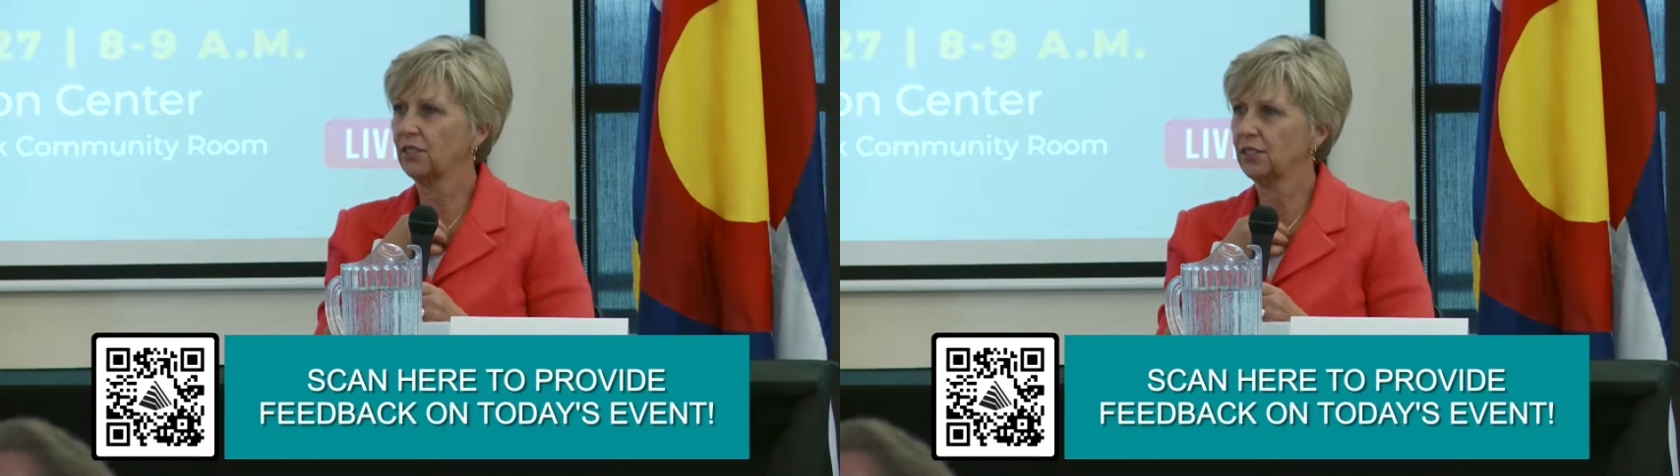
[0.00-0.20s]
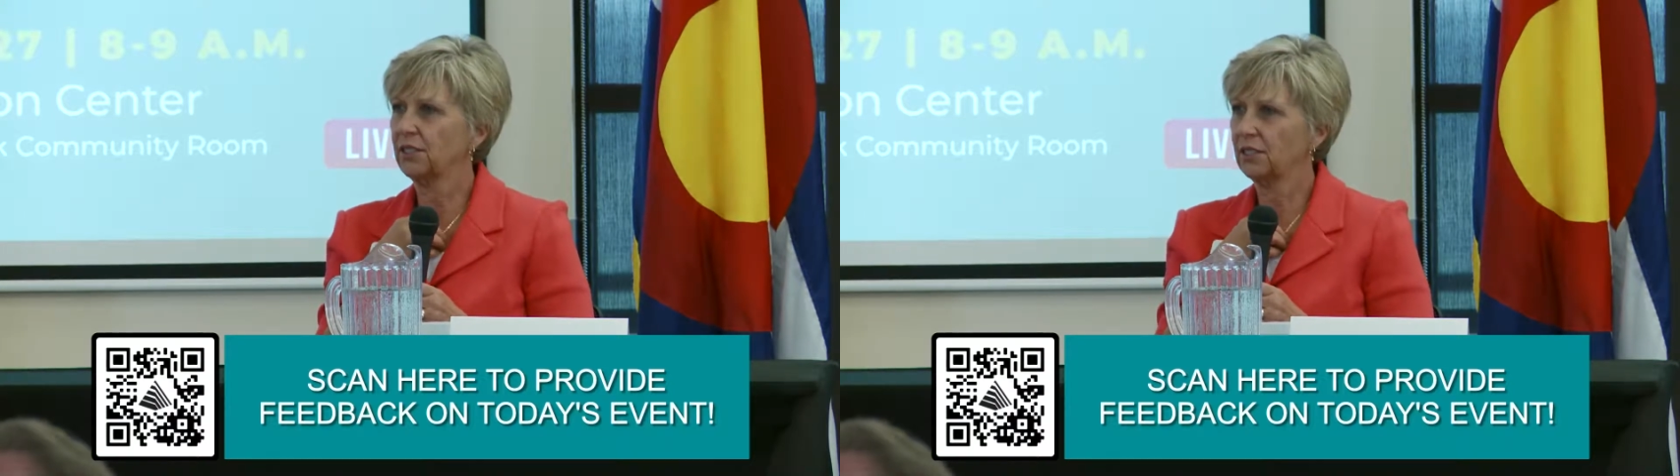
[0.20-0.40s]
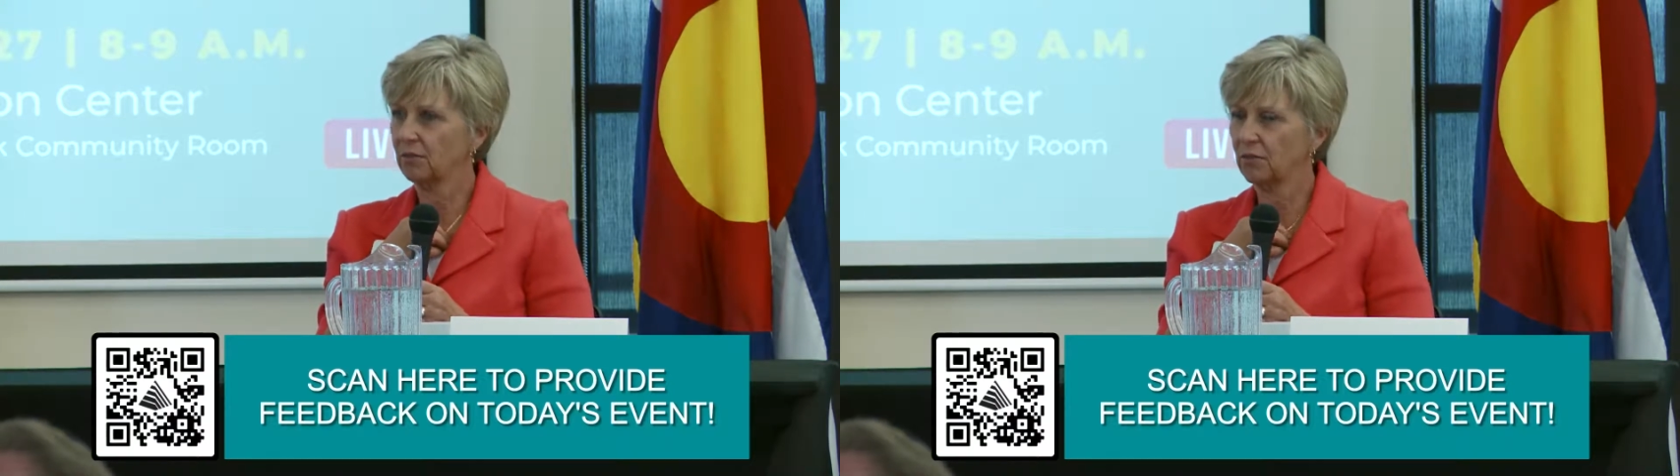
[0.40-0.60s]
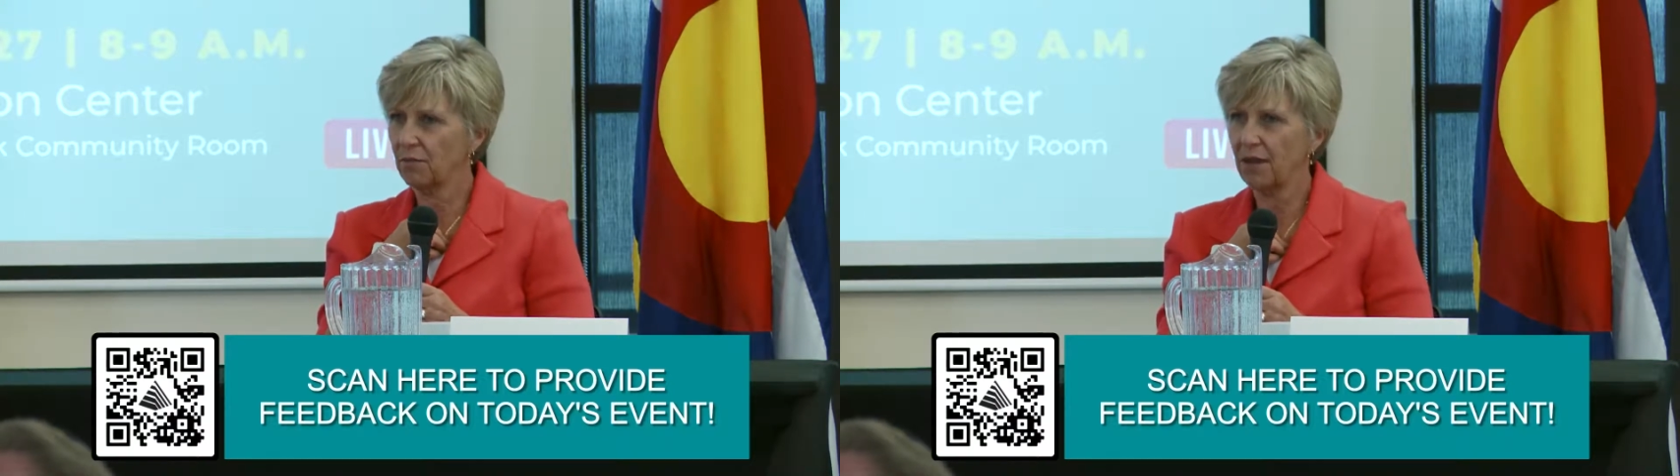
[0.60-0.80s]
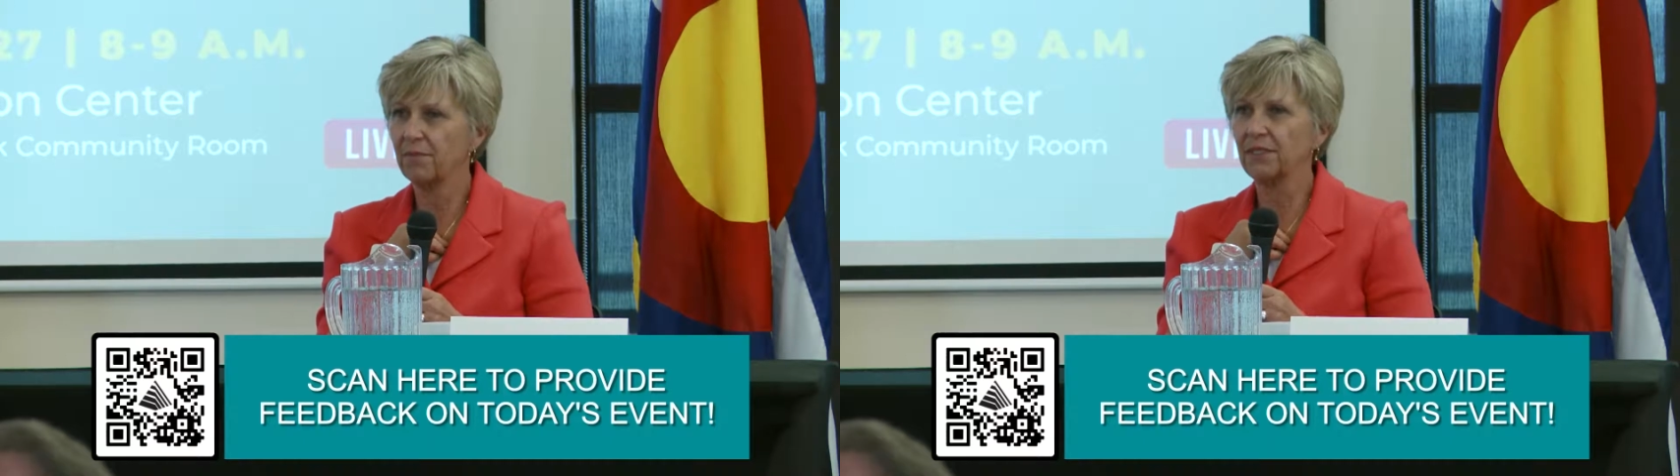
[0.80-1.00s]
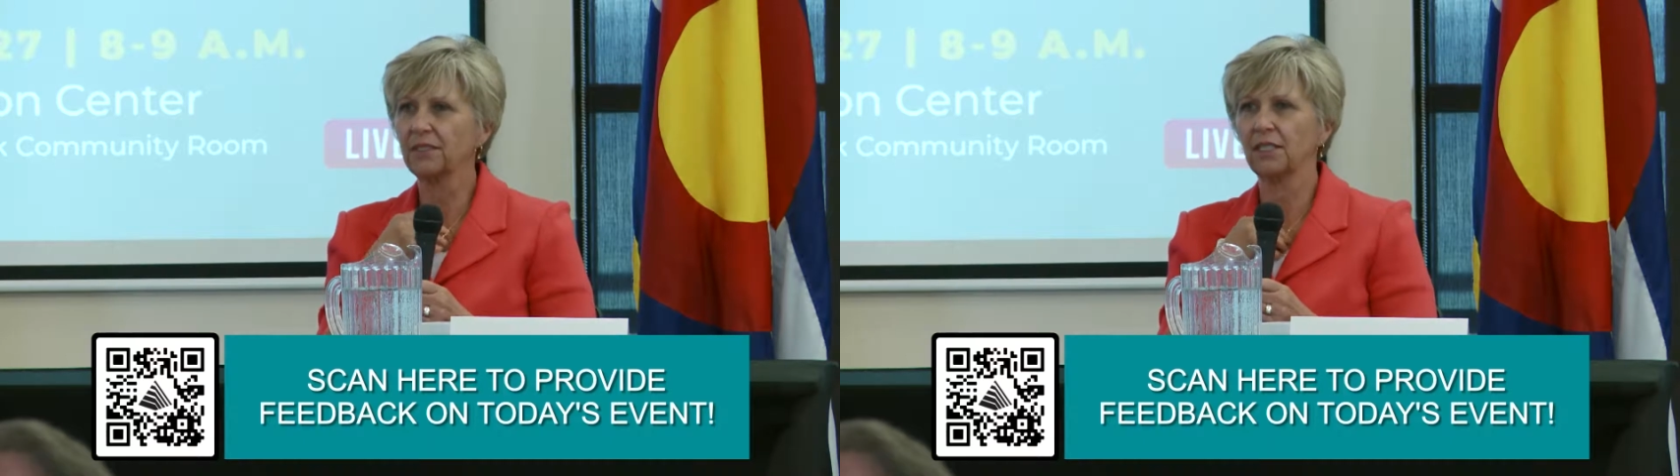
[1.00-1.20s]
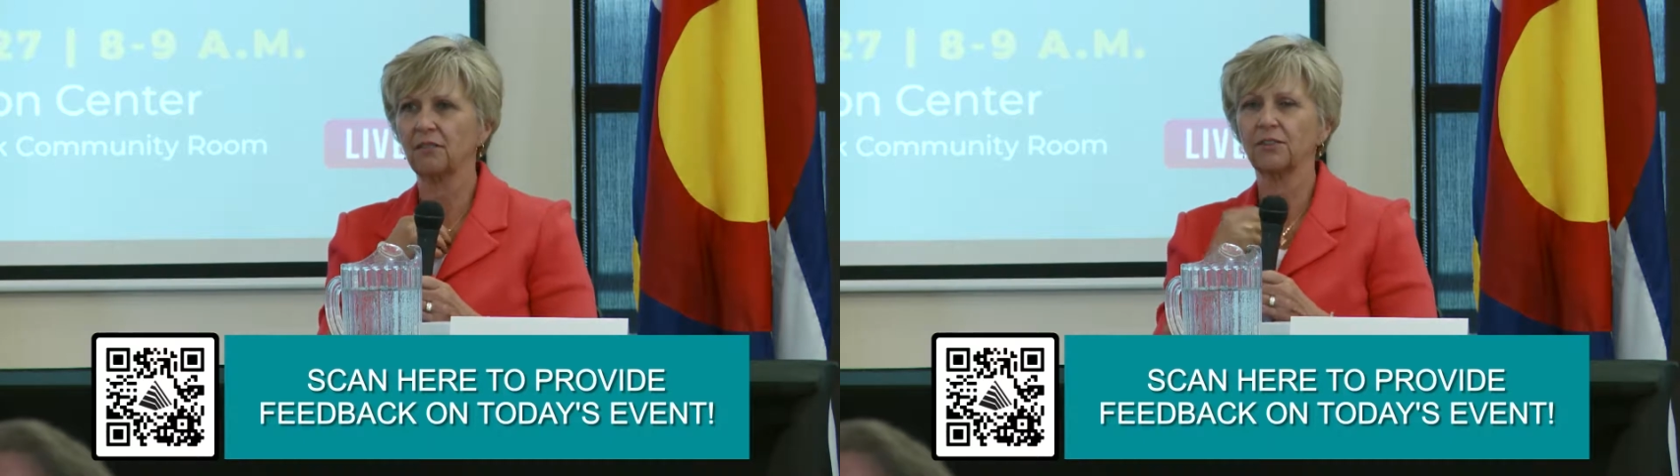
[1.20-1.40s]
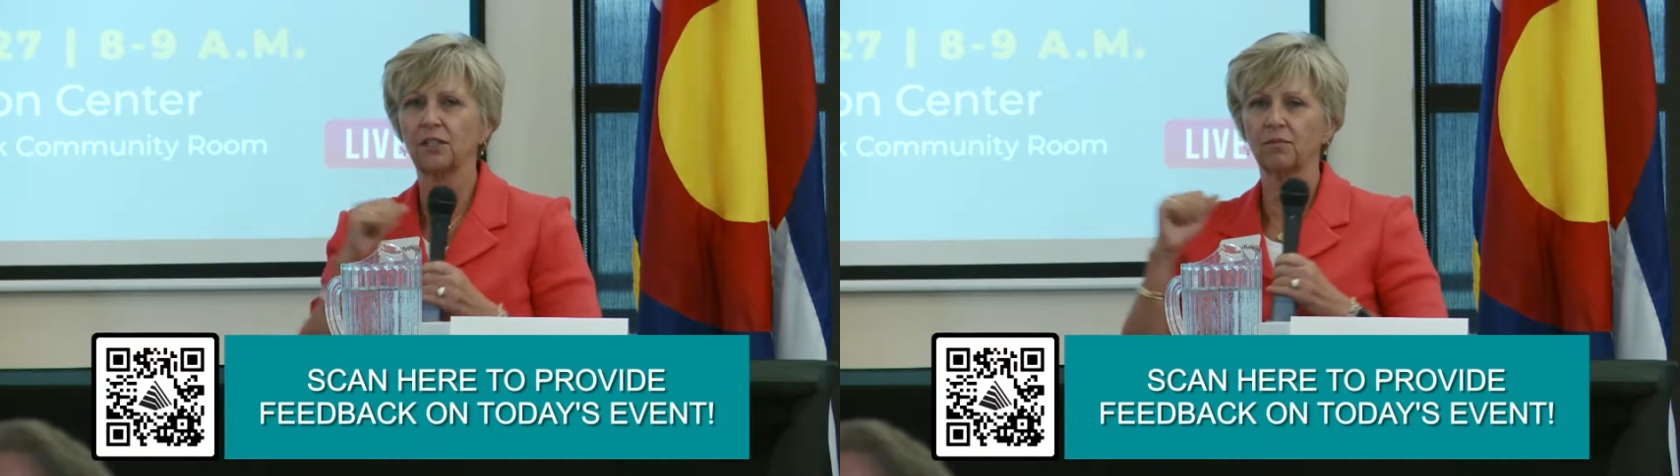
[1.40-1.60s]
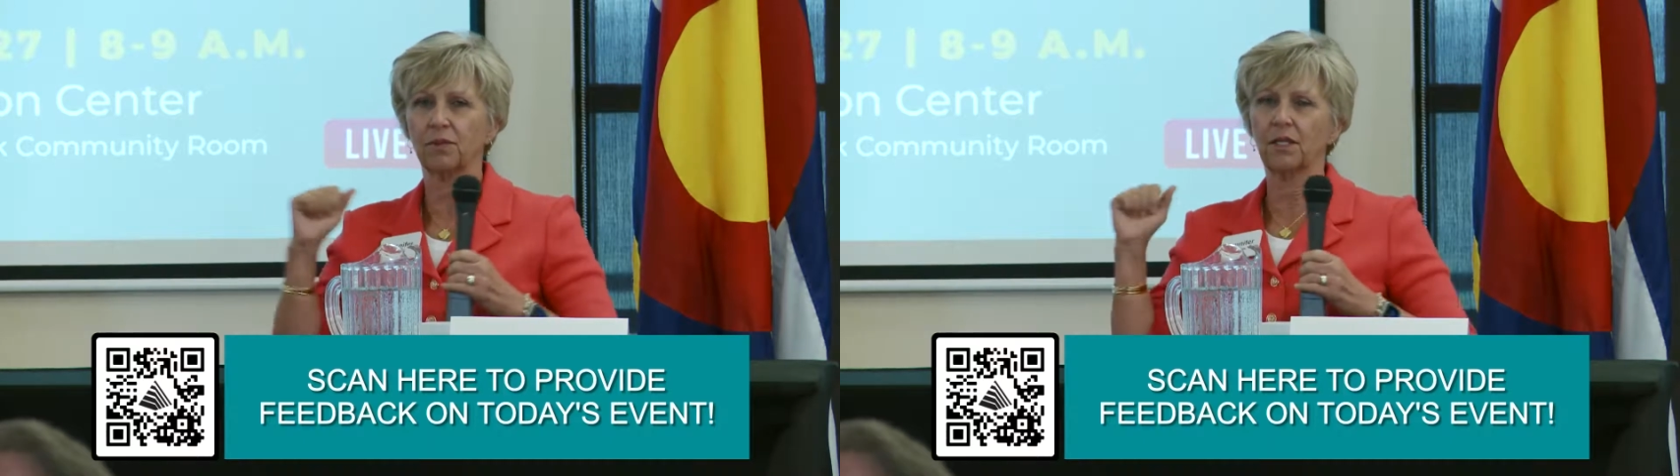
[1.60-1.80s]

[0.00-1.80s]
just to remind myself to,